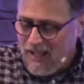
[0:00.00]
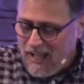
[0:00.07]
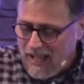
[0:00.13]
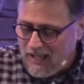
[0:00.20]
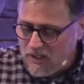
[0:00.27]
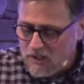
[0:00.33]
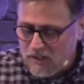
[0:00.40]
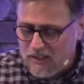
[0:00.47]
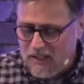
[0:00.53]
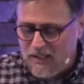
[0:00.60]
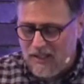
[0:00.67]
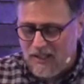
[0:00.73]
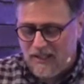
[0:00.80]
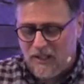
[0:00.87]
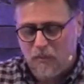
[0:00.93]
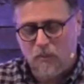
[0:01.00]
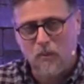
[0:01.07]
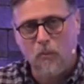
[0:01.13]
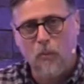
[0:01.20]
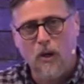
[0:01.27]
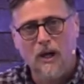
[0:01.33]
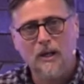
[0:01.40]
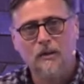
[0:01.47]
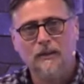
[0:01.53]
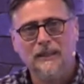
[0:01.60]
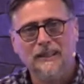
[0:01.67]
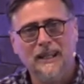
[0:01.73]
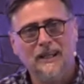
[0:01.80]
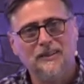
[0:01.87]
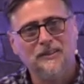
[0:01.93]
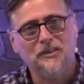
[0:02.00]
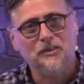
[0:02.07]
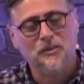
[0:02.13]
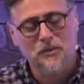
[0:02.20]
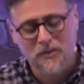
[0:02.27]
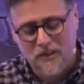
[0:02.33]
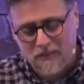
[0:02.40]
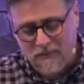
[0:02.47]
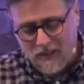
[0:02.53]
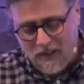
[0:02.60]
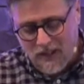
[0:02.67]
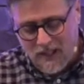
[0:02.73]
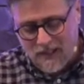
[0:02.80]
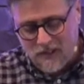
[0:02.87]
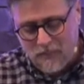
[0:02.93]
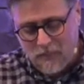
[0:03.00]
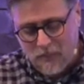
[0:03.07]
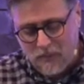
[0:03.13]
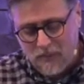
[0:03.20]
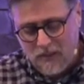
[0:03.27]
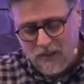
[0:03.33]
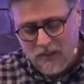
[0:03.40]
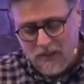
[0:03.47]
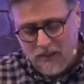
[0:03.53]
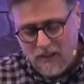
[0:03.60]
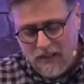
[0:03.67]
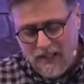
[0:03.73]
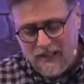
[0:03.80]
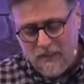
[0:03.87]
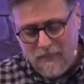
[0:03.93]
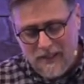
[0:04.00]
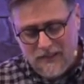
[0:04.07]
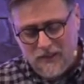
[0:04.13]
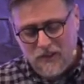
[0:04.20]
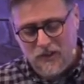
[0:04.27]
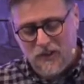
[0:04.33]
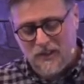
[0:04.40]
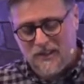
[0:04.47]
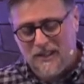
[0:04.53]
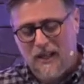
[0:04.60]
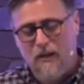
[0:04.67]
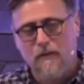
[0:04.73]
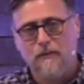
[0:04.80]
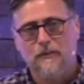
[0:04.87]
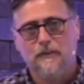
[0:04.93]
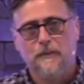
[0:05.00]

actually think that we're watering down the truth of the gospel and the message itself.